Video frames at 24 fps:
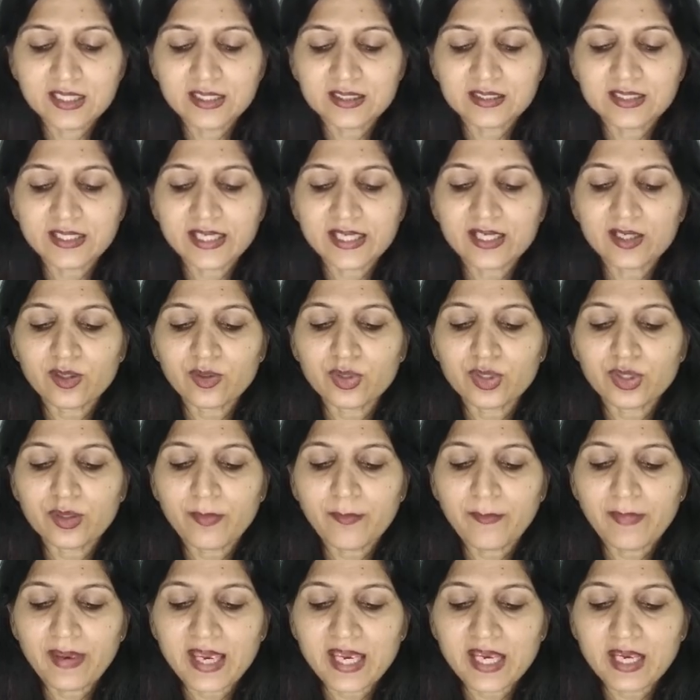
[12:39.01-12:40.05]
they could
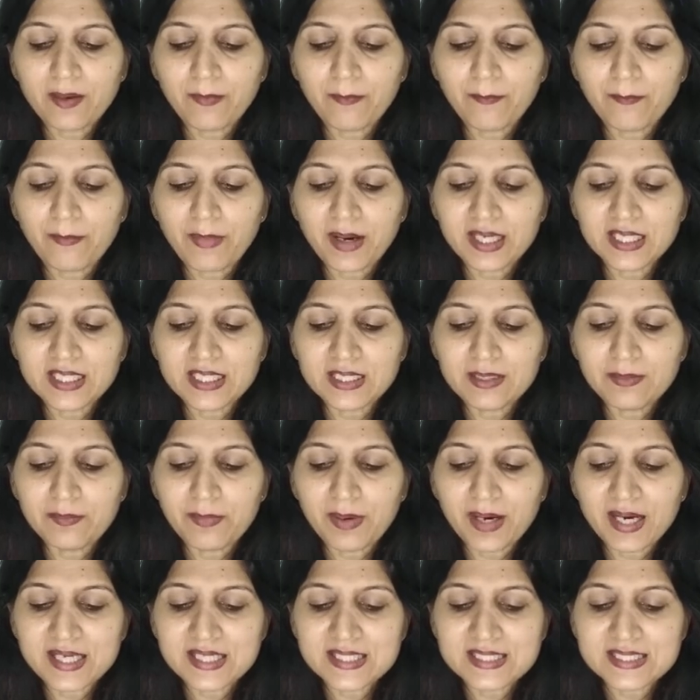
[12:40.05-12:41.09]
make money
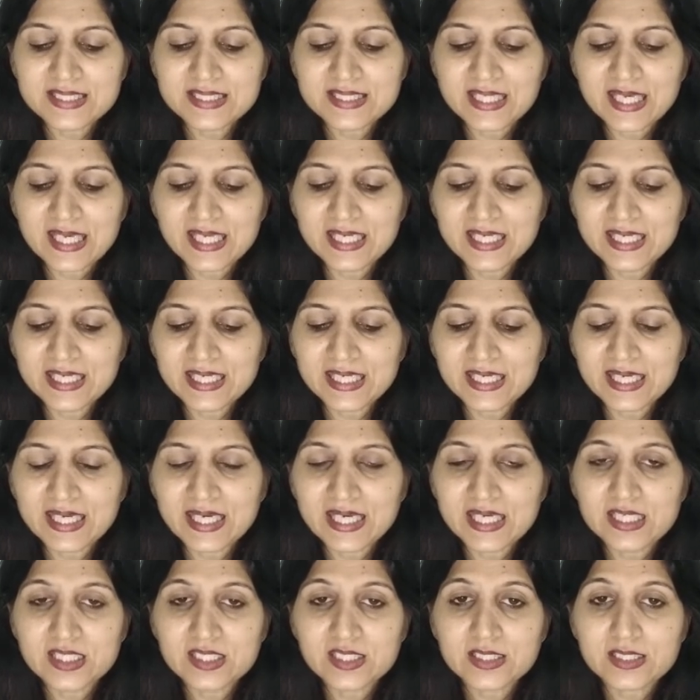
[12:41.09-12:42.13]
by selling
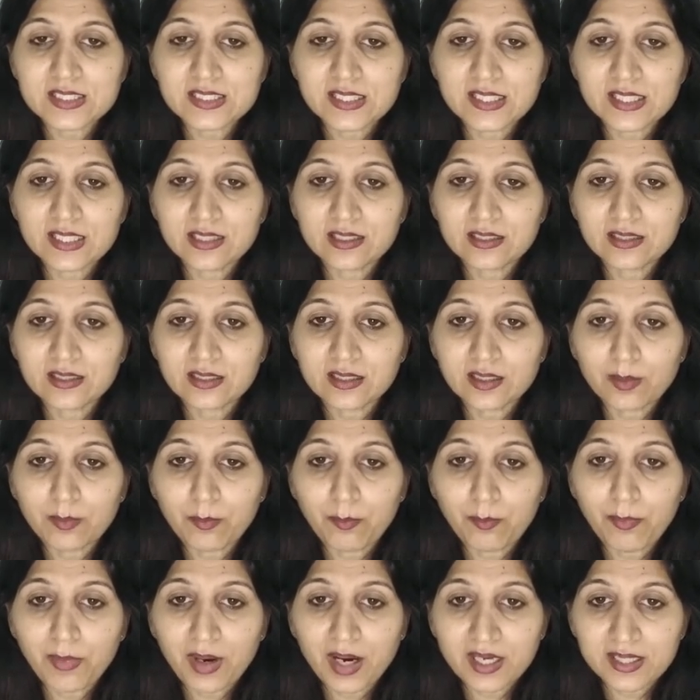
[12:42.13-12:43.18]
it in the
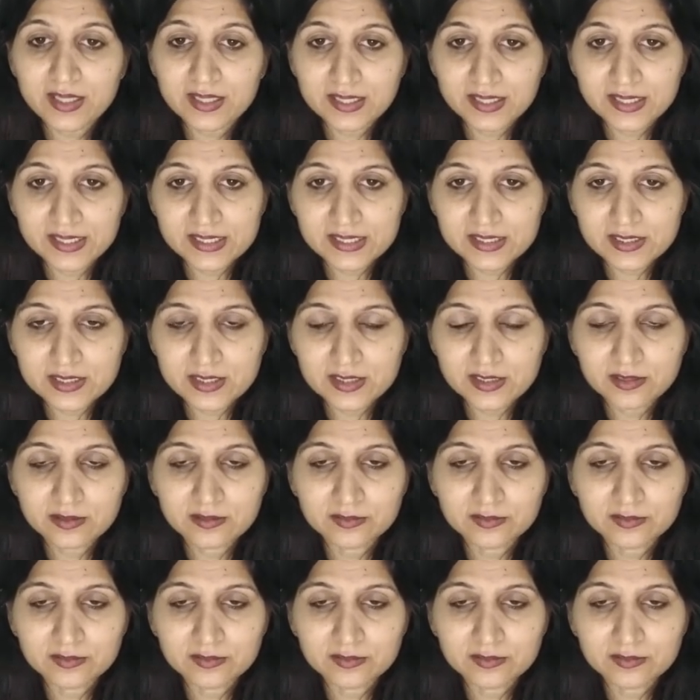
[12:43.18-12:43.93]
market.